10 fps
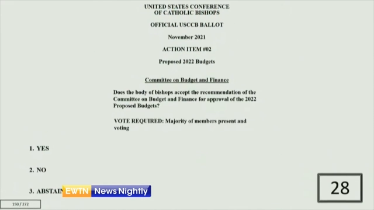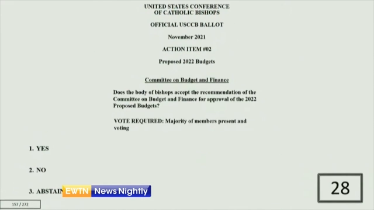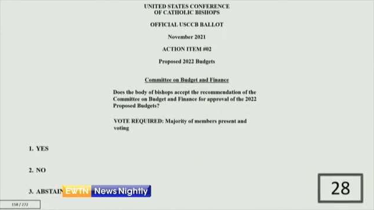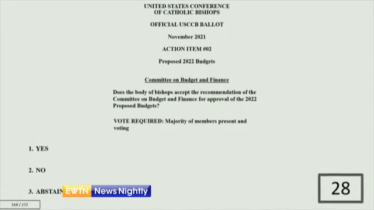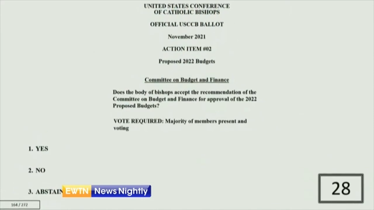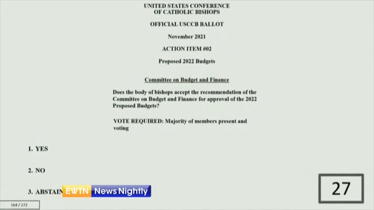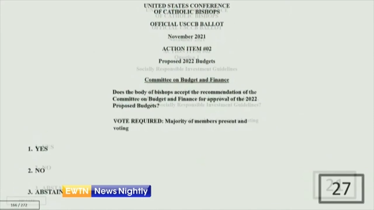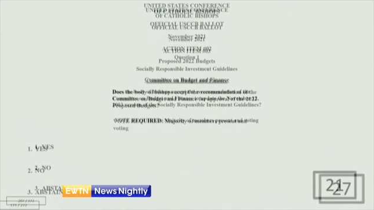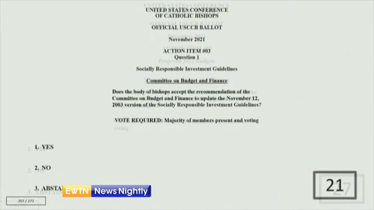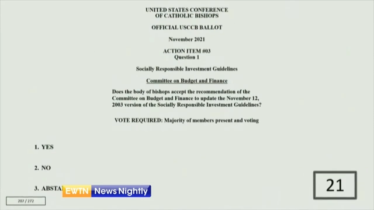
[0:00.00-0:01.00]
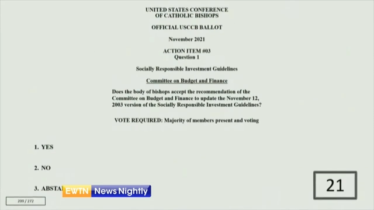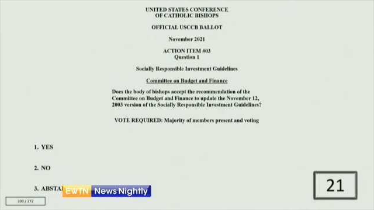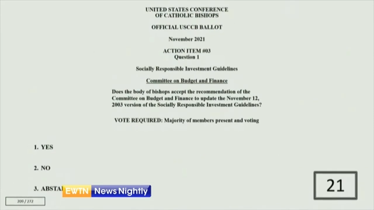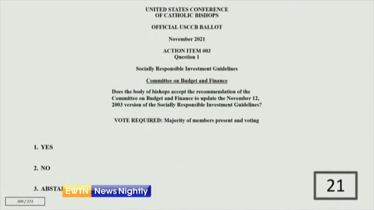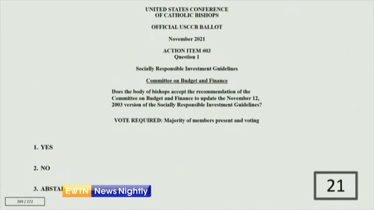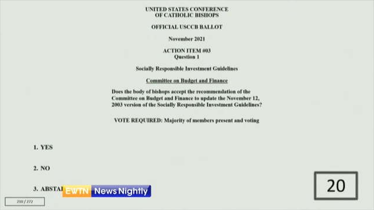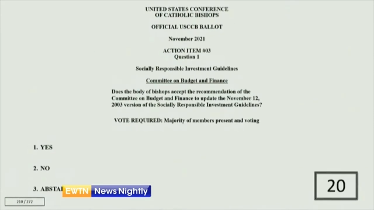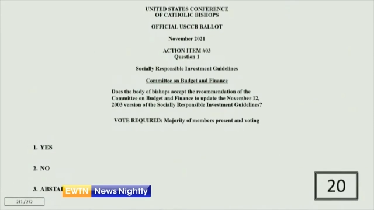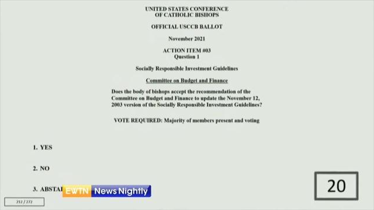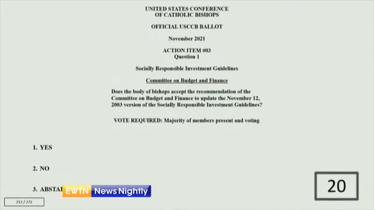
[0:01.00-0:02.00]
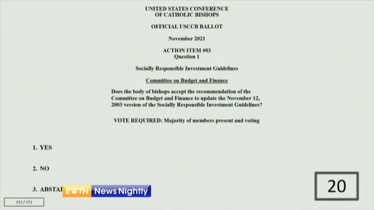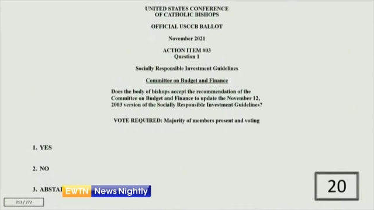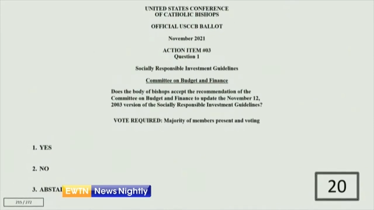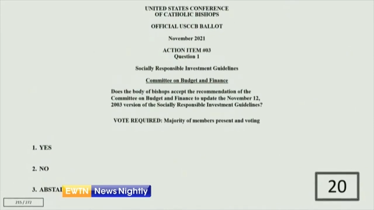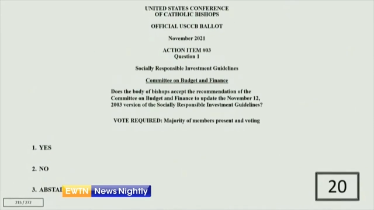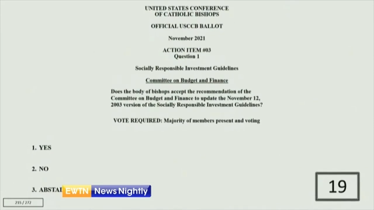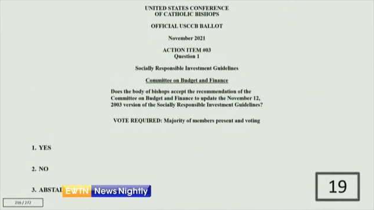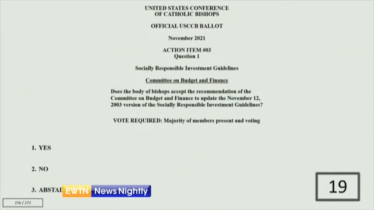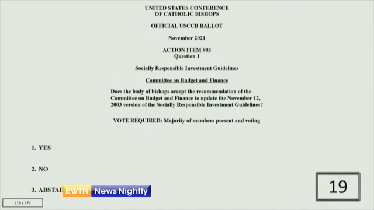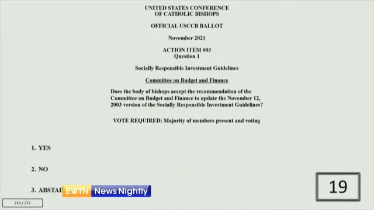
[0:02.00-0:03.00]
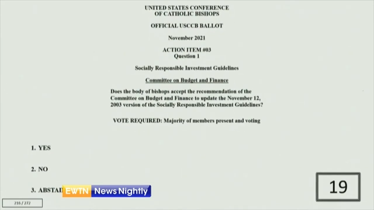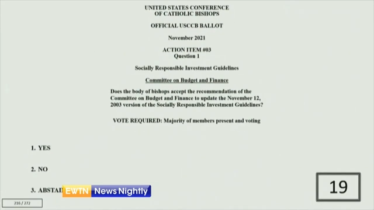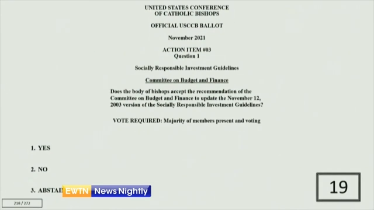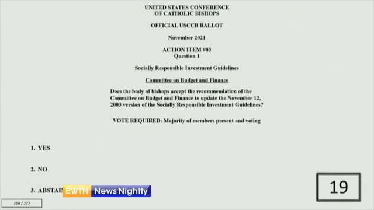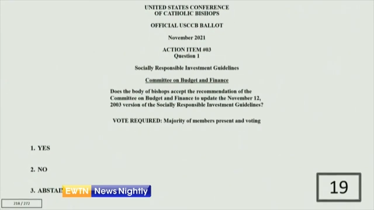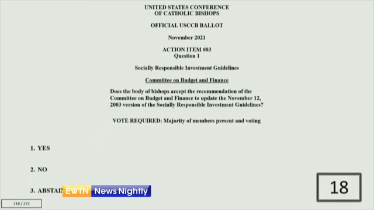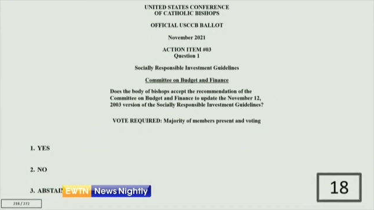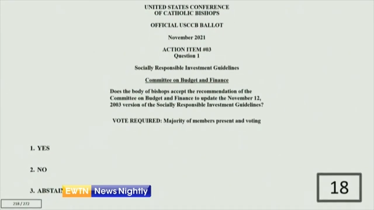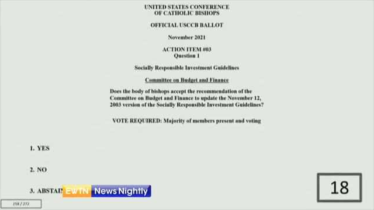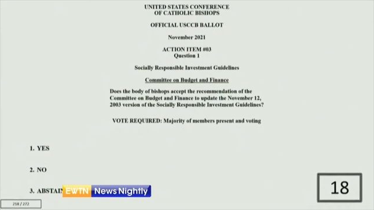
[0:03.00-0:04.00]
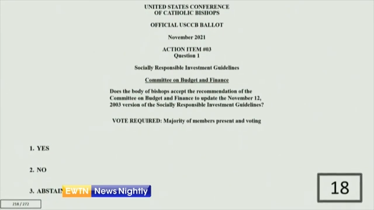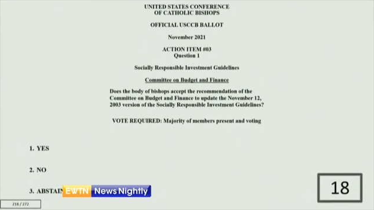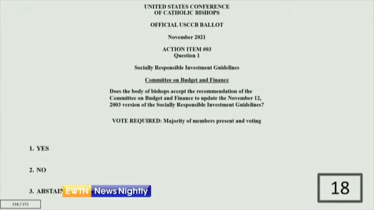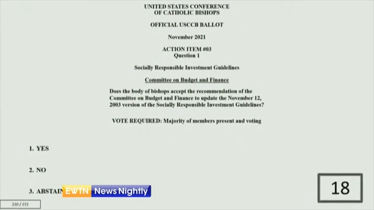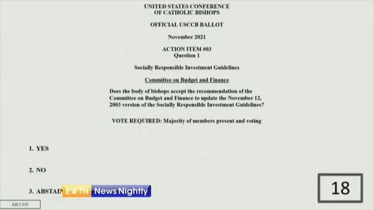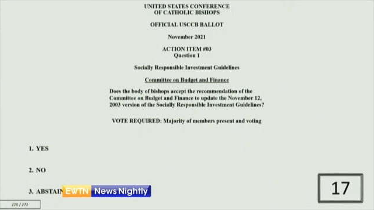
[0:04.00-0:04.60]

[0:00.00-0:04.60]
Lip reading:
[unreadable: no face in view]